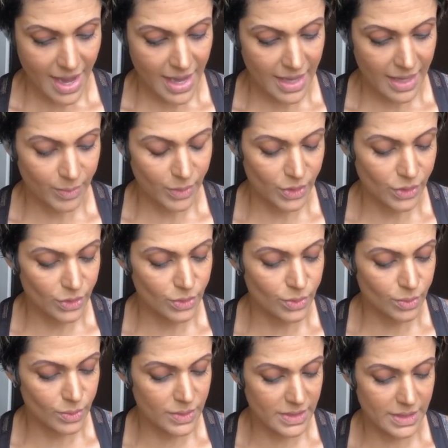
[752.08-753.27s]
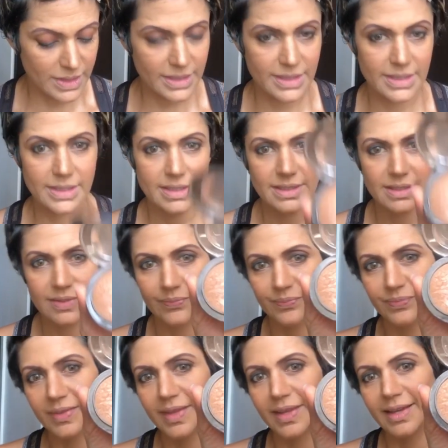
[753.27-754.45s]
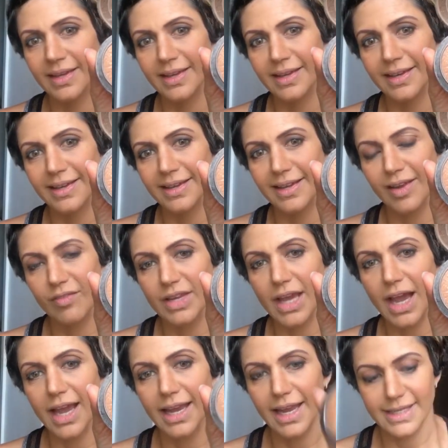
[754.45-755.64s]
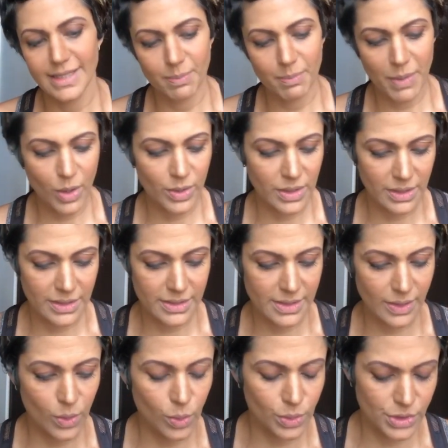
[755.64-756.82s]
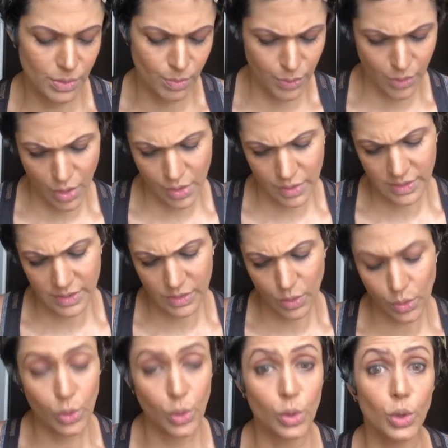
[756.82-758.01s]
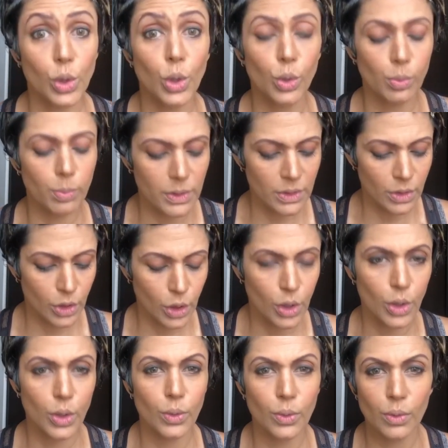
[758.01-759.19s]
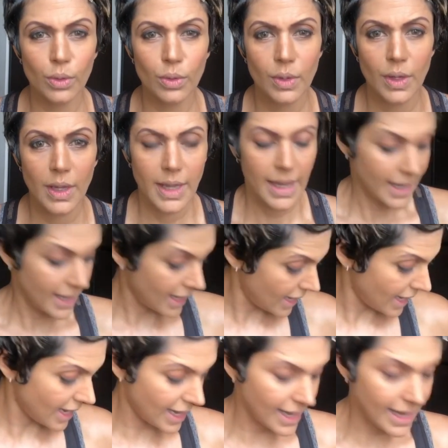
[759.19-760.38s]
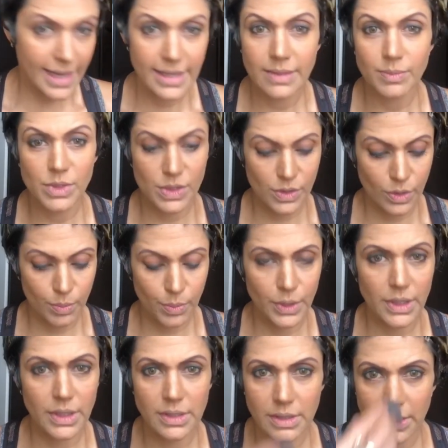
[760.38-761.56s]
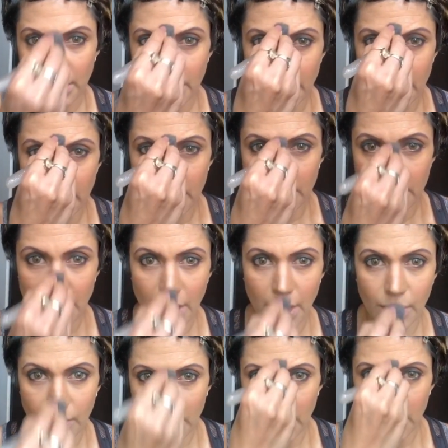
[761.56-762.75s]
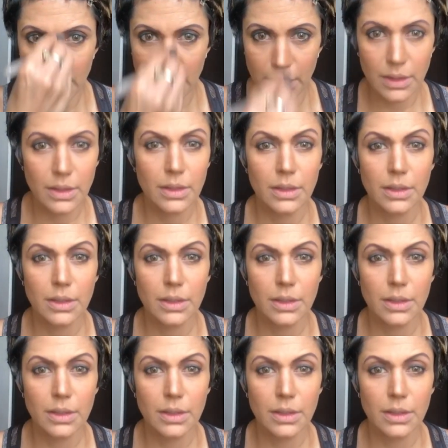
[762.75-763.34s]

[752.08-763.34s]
I am going to use this lovely highlighting powder. It's a golden bronze. It's called Global Glow, and I'm just going to put it down here.